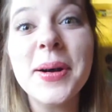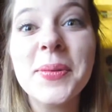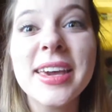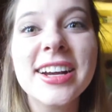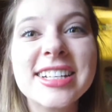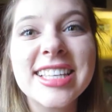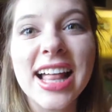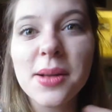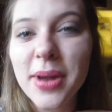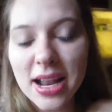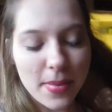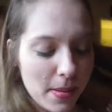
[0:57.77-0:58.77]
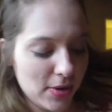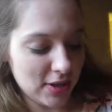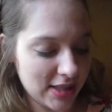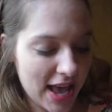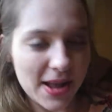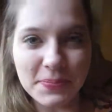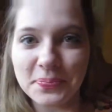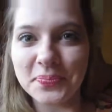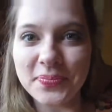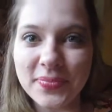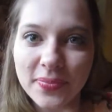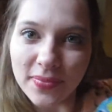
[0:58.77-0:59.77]
but we are celebrating my birthday.
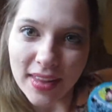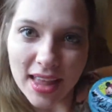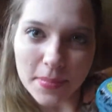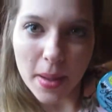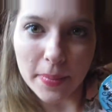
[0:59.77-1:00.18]
Happy my